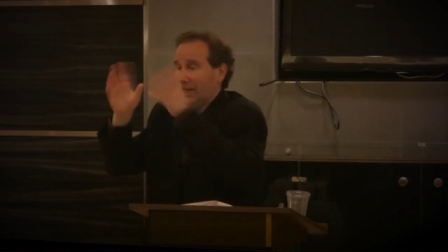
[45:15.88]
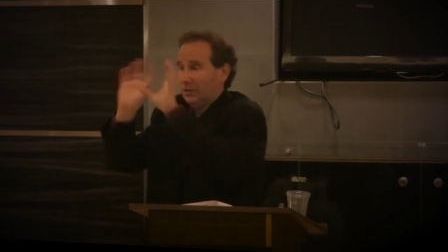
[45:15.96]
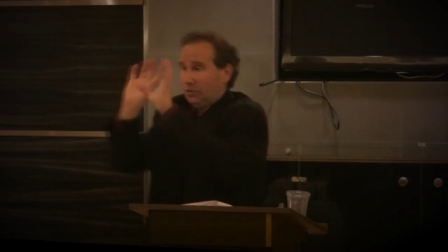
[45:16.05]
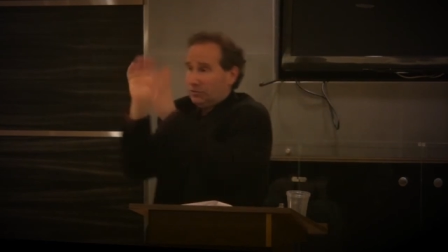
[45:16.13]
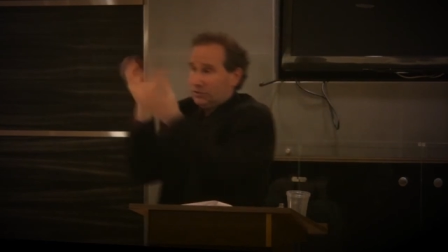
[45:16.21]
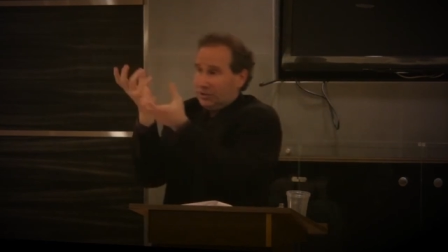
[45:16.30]

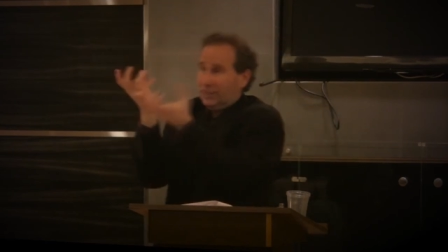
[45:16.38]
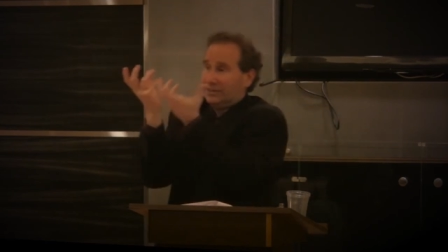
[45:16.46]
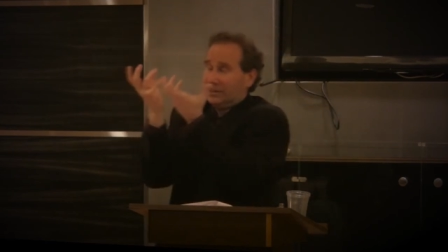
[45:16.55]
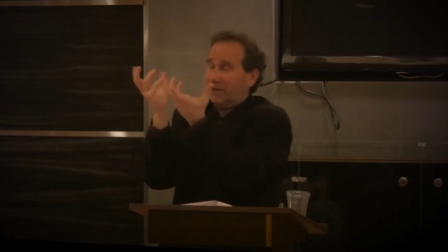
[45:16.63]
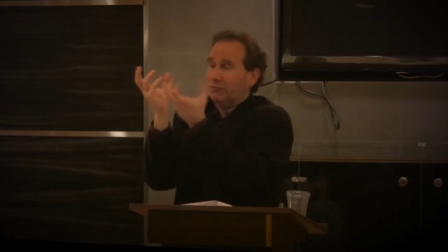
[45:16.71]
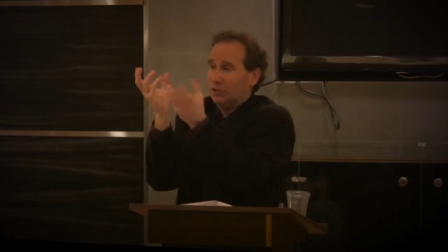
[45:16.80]
that you'll see
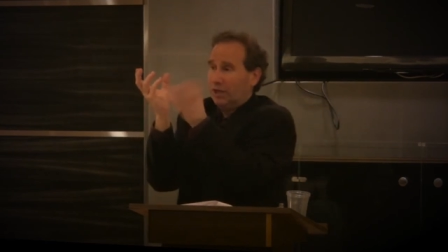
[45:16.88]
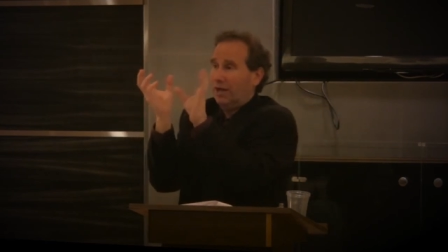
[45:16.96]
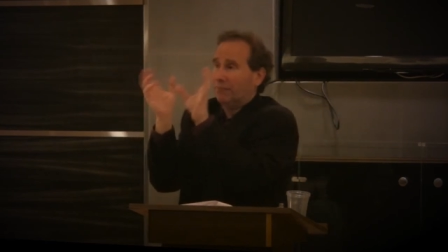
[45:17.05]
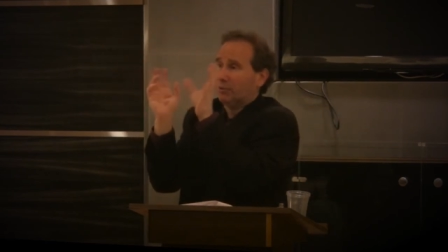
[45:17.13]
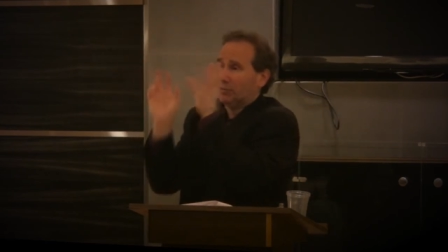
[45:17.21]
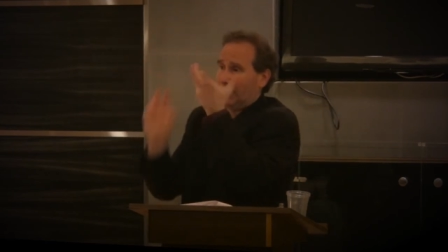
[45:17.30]
it covered
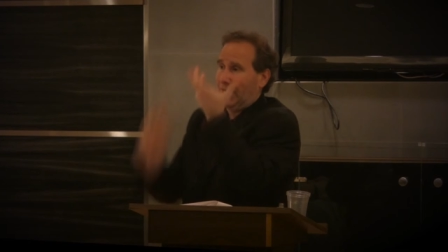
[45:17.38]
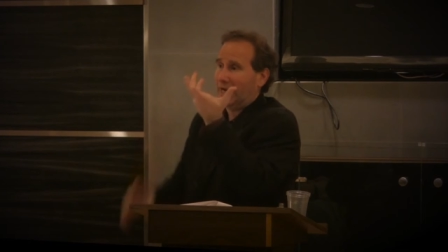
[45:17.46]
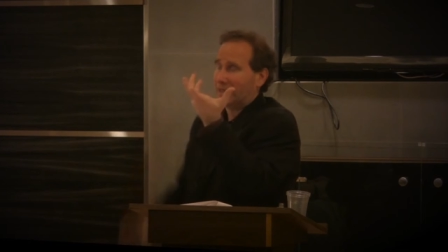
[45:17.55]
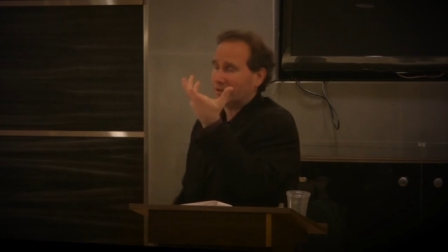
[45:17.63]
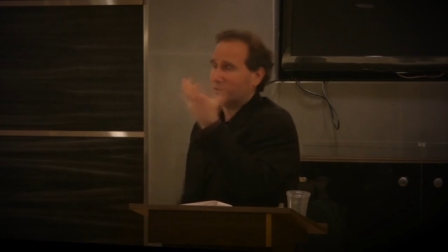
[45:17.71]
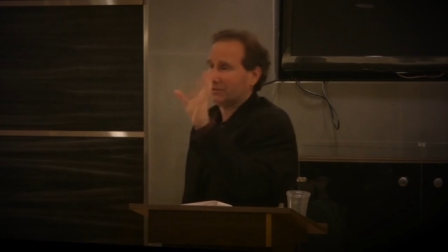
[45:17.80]
up or
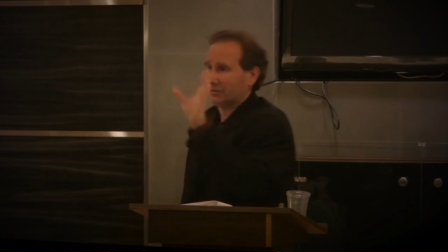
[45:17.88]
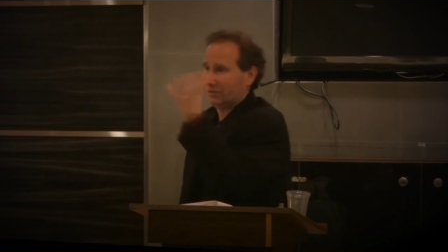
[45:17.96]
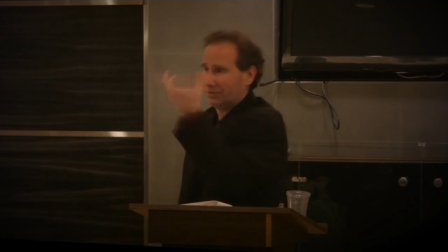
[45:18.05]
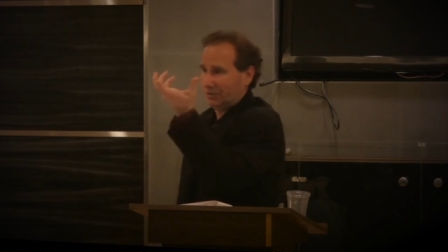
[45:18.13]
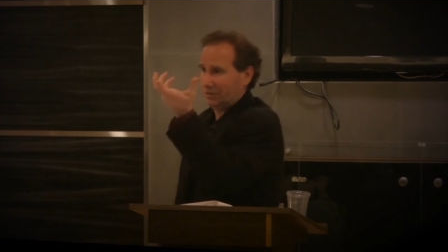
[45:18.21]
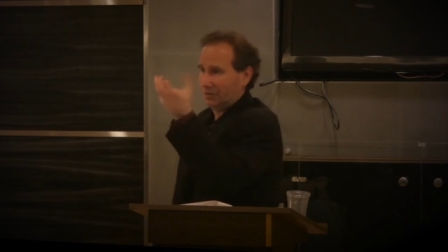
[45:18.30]
not,
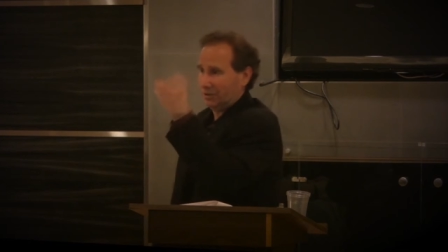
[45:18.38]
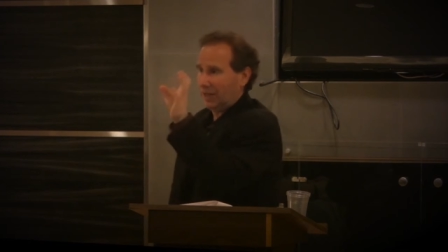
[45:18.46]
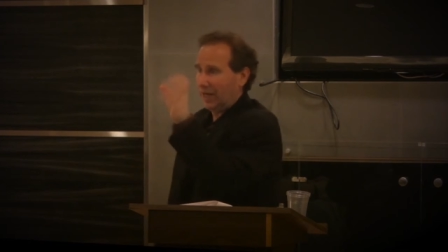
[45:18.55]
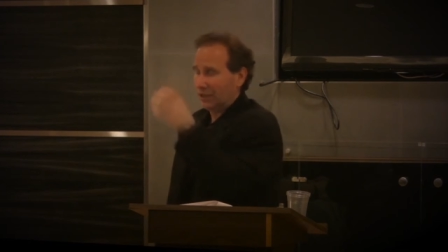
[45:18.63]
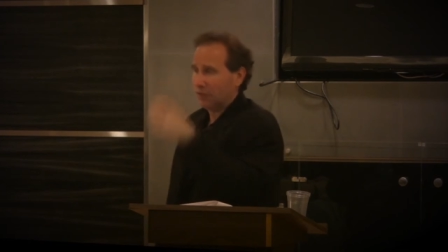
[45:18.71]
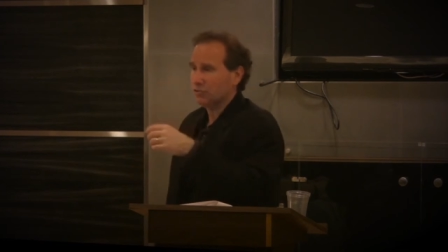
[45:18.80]

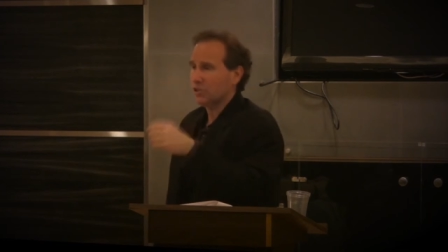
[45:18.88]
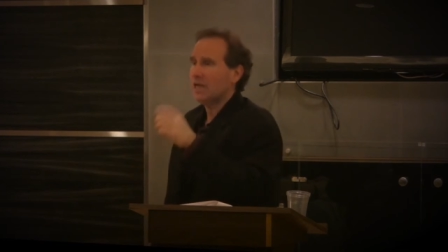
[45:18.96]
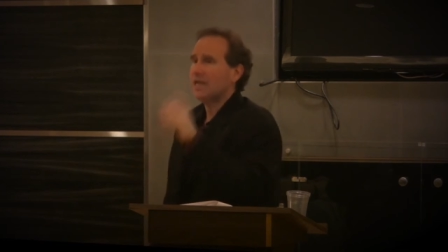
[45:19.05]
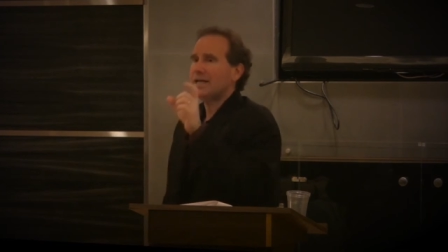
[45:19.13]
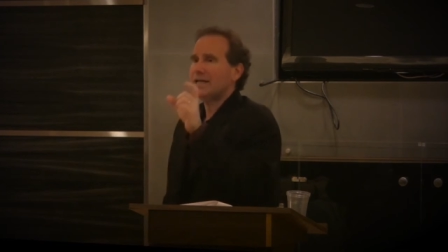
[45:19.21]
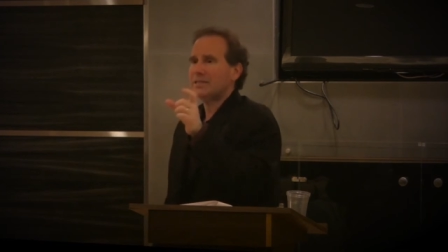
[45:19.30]
not used,
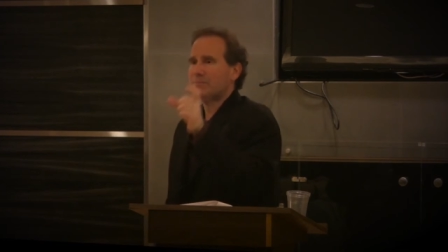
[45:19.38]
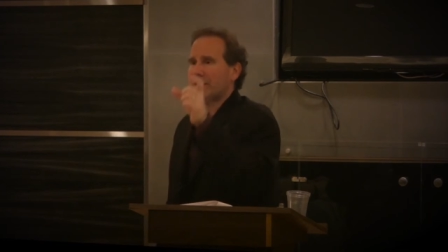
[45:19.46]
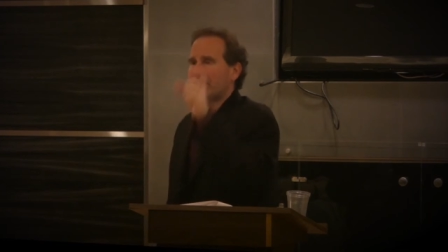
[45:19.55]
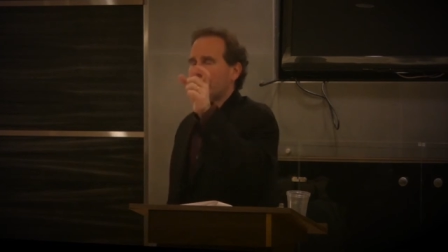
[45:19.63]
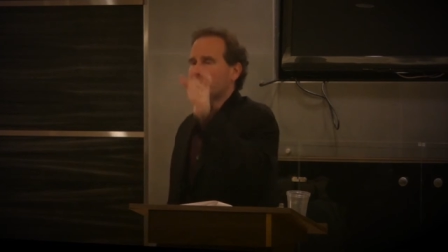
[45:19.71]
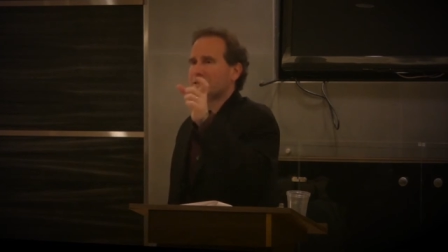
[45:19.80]
is
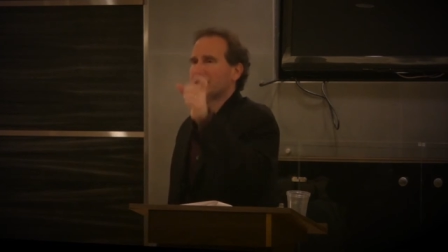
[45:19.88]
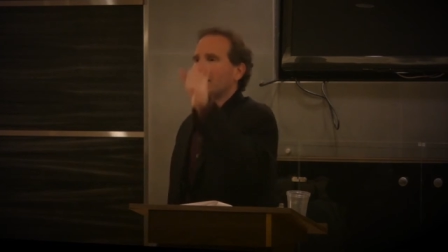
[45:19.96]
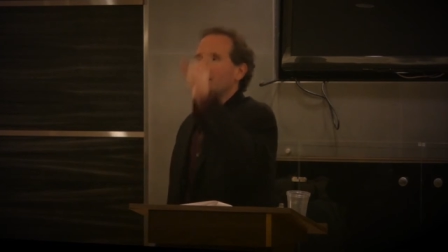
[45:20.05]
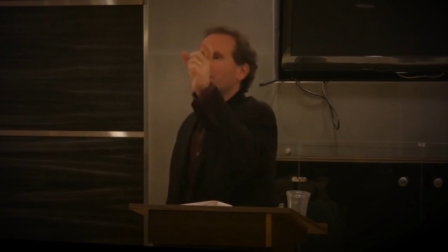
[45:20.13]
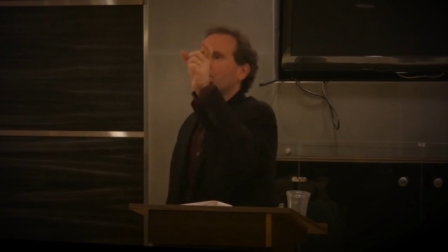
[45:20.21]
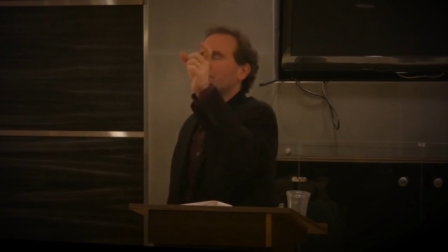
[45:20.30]
because
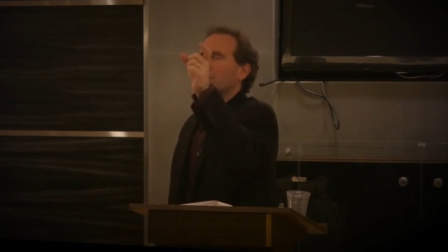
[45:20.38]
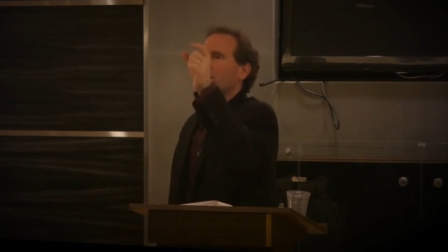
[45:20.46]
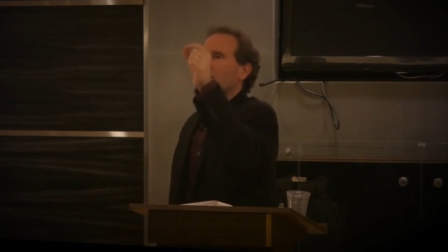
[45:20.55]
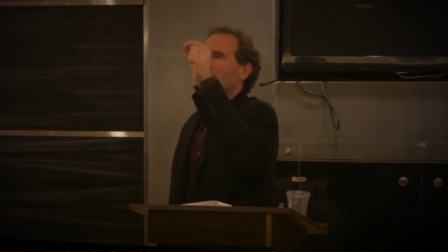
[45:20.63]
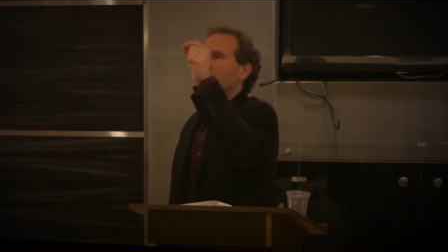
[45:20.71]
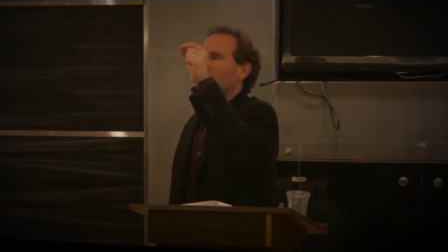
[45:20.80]

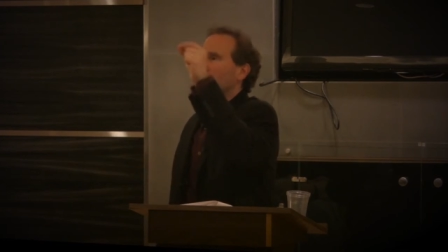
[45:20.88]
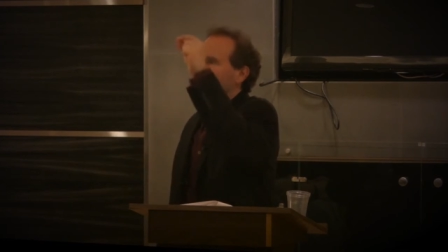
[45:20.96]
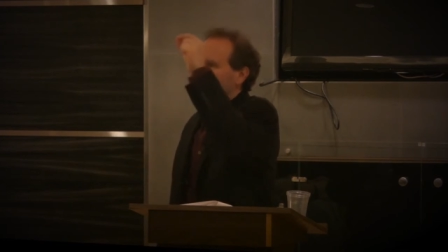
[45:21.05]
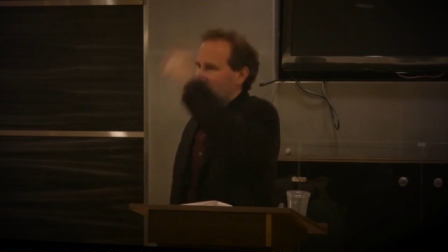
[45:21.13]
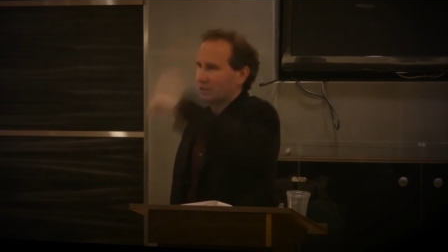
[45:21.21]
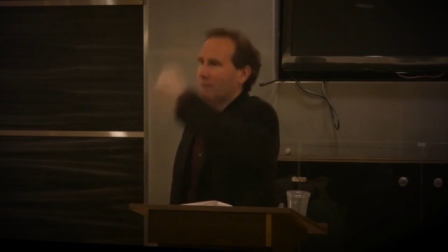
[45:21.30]

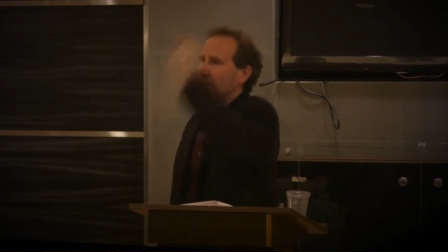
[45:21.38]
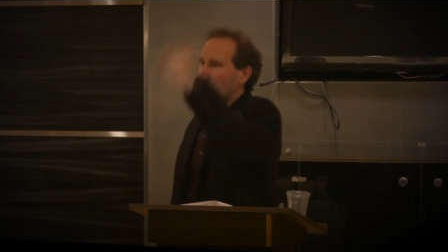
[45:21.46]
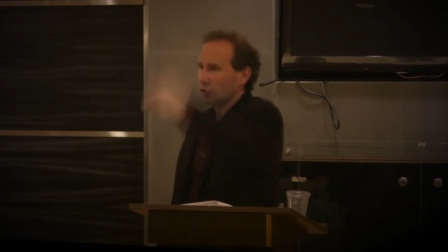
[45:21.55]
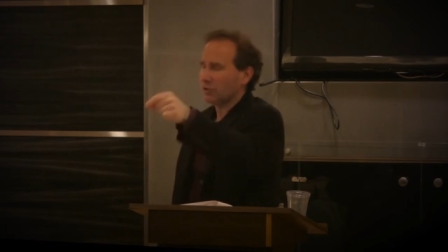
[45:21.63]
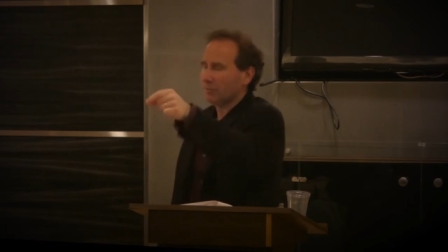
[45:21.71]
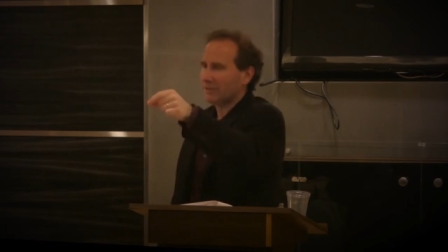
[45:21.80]
the stuff
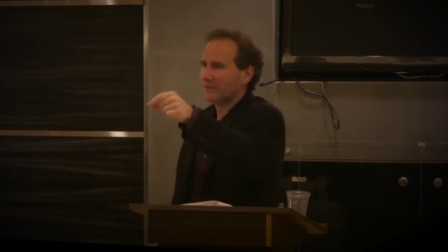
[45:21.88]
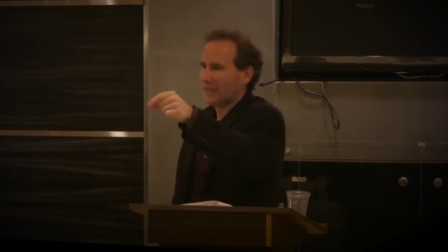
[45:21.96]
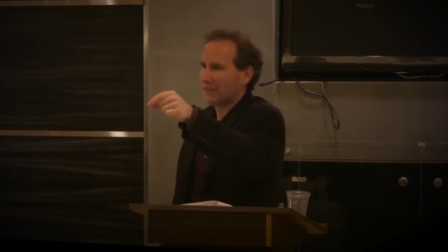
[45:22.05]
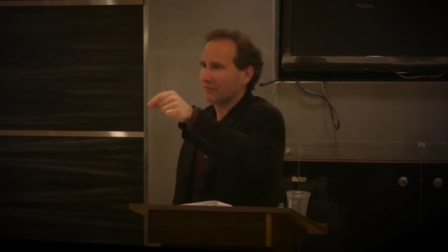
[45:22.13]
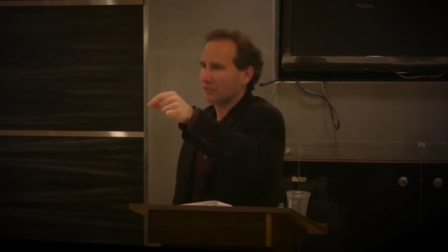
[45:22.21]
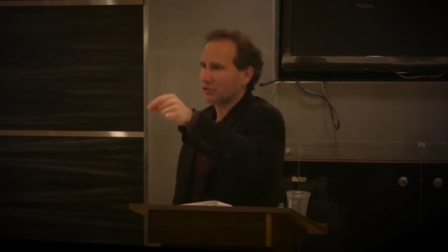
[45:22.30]
shows up on
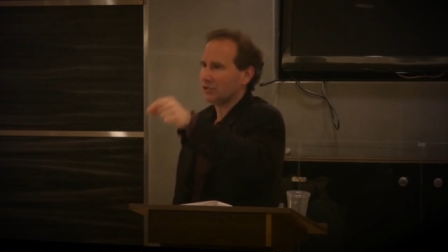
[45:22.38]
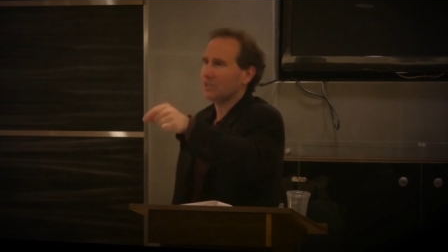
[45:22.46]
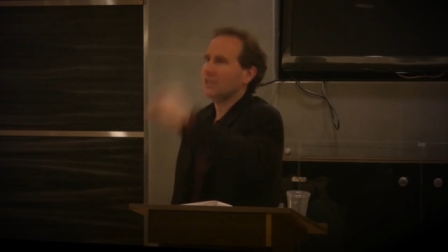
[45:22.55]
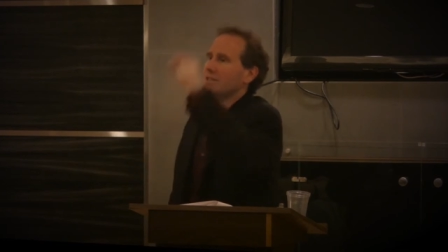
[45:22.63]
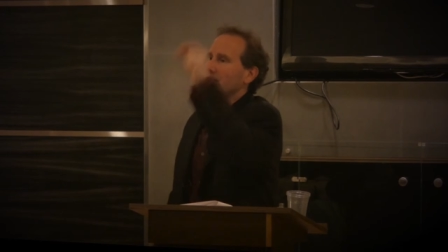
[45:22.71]
television.